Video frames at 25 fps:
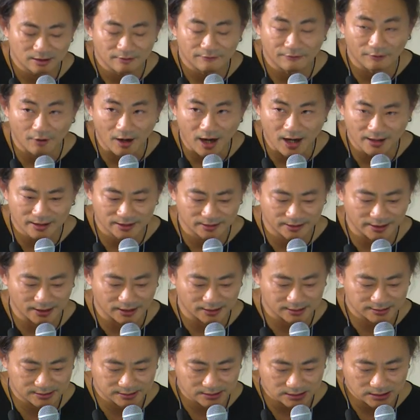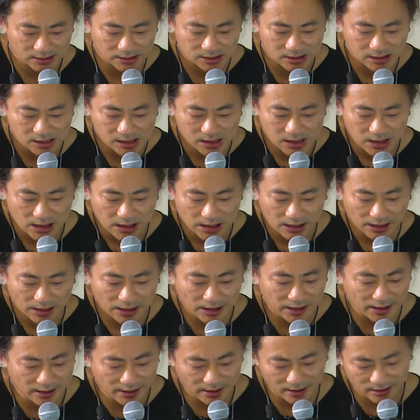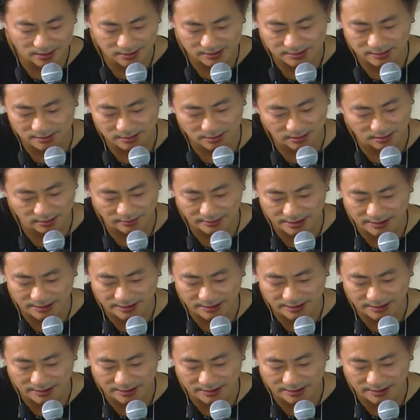For architects, it is uh,